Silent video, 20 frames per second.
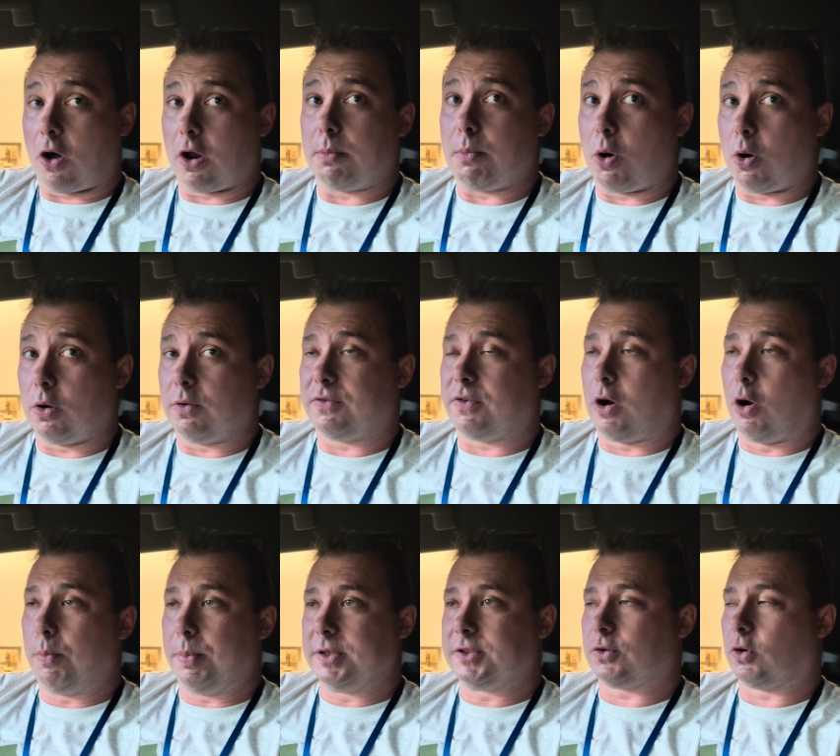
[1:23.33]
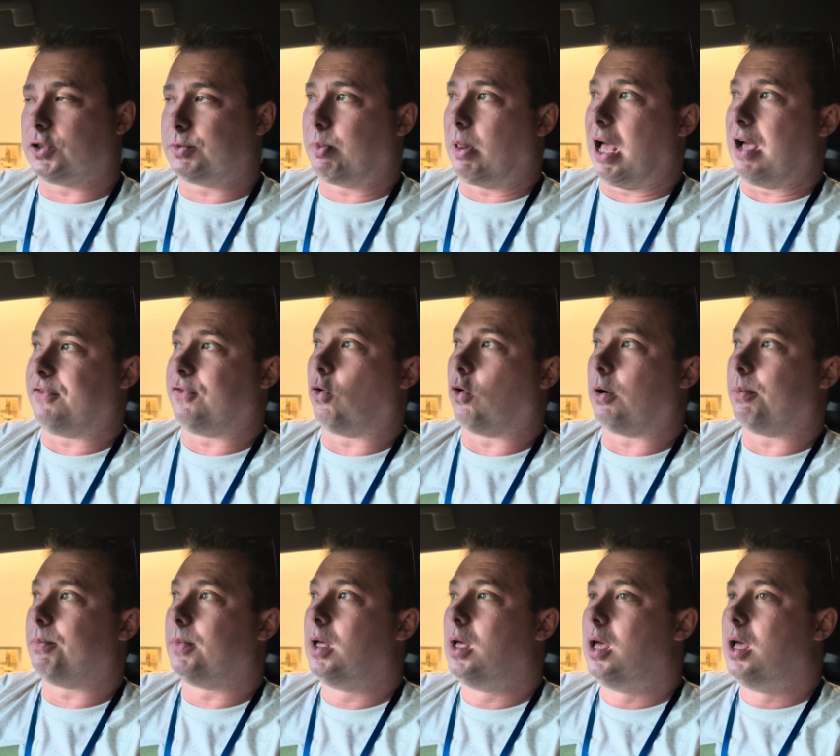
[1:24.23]
Automotive open source
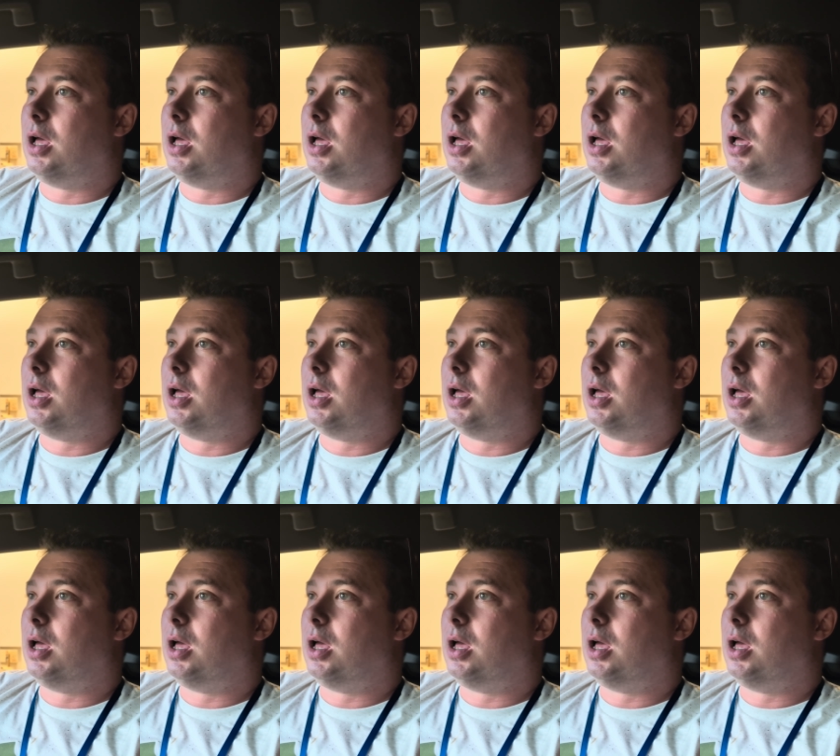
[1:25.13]
platform.